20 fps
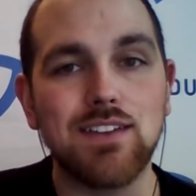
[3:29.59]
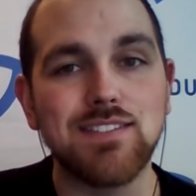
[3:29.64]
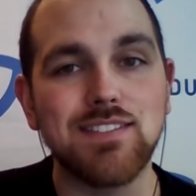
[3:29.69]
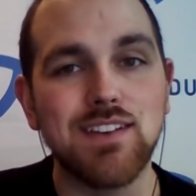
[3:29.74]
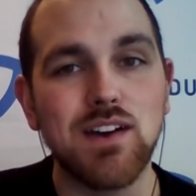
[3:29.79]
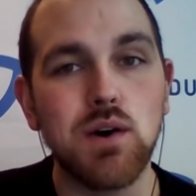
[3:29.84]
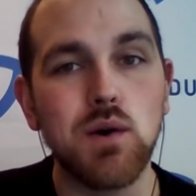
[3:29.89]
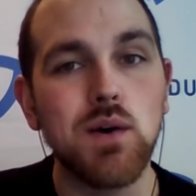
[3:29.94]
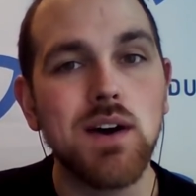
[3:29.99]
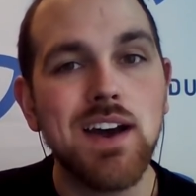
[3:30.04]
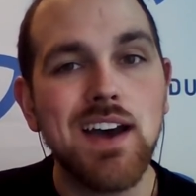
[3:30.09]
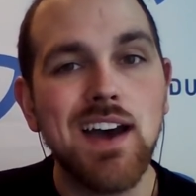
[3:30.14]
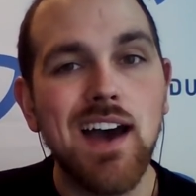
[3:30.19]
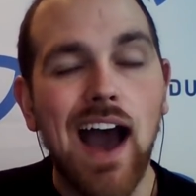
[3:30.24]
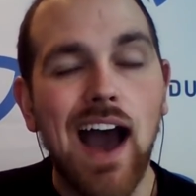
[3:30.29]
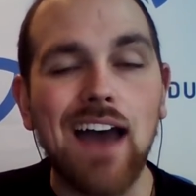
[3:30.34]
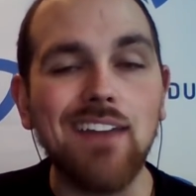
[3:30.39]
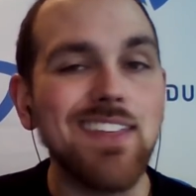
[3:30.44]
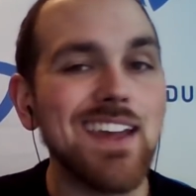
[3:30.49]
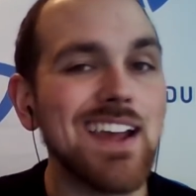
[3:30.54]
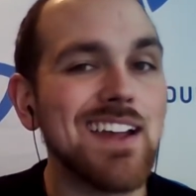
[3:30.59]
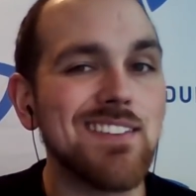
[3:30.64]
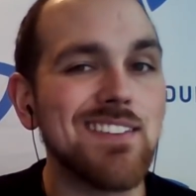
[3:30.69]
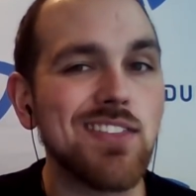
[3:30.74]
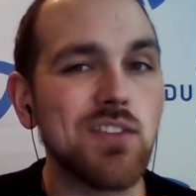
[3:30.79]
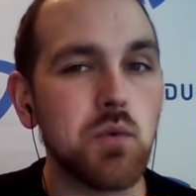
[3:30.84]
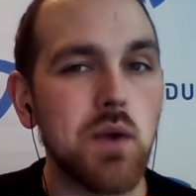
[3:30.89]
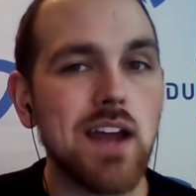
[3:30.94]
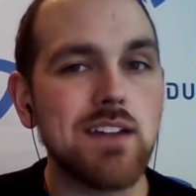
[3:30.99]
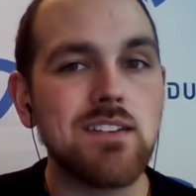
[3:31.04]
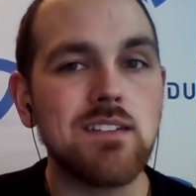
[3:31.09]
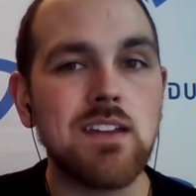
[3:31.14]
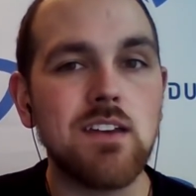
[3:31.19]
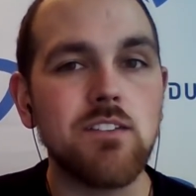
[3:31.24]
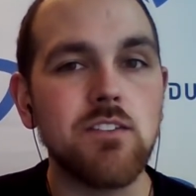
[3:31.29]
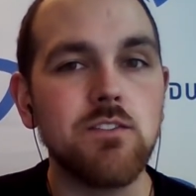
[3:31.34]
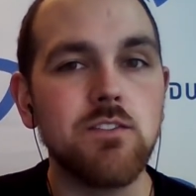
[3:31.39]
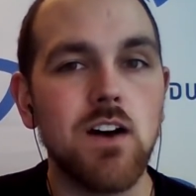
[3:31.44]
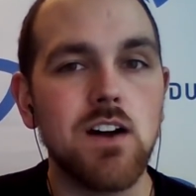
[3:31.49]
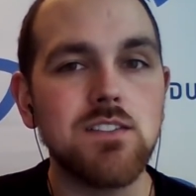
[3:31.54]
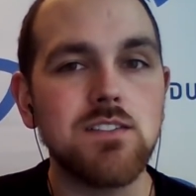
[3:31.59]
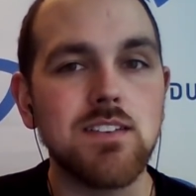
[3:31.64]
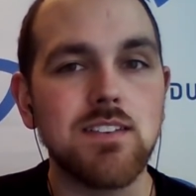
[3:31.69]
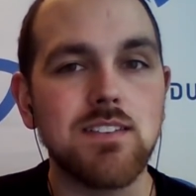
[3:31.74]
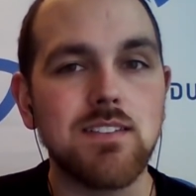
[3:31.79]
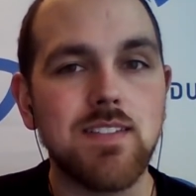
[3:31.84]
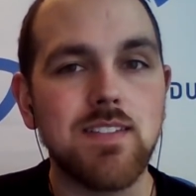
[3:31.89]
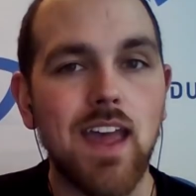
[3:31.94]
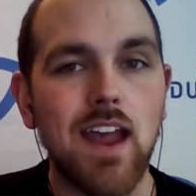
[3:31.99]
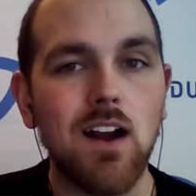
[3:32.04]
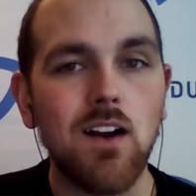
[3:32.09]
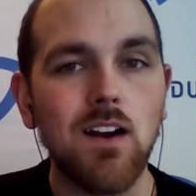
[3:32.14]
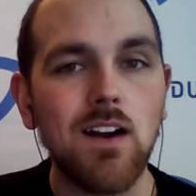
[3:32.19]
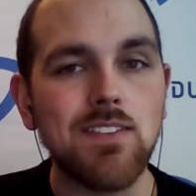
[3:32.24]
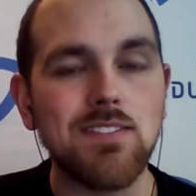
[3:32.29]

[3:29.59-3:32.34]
So I think it's a threat to Devin Funchess there.